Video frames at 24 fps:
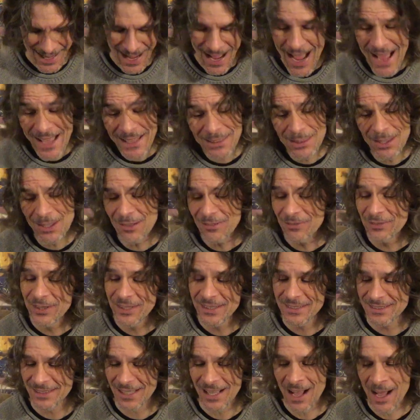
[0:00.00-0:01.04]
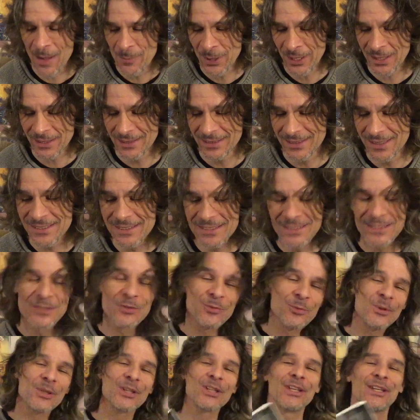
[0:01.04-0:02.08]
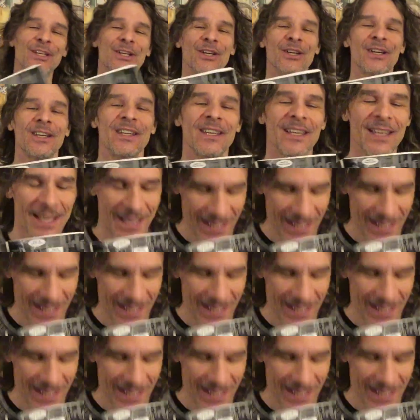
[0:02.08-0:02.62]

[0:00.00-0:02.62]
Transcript: I love this comic. This is really good.